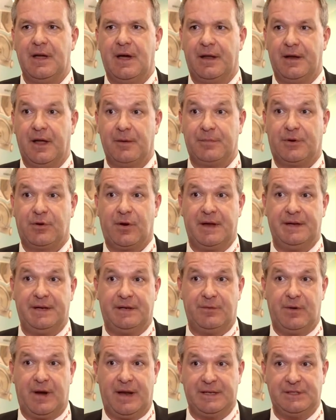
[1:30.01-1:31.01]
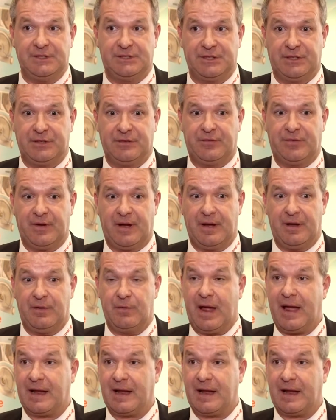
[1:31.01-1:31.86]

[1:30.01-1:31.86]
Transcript: an upgraded range of uh,